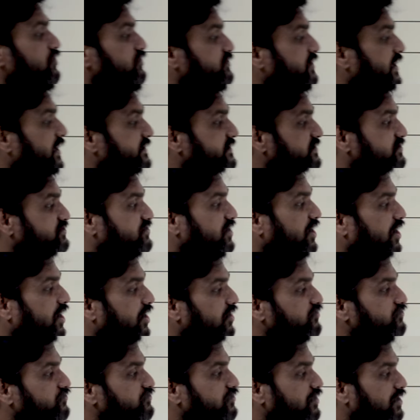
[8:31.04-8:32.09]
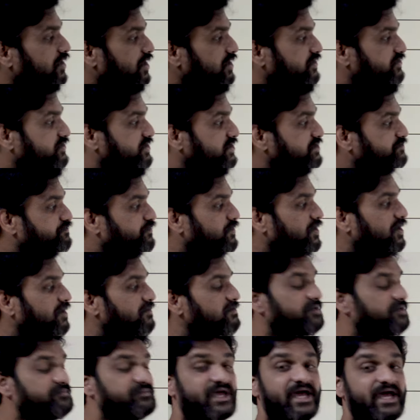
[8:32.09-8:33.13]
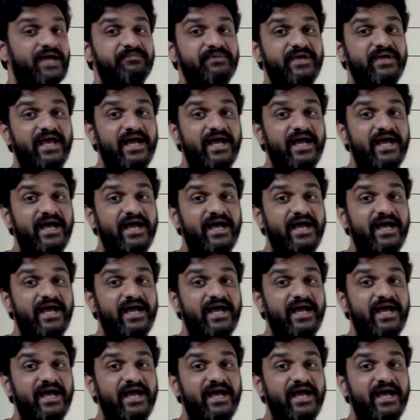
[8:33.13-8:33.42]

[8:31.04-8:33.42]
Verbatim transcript: that is how uh, this problem can be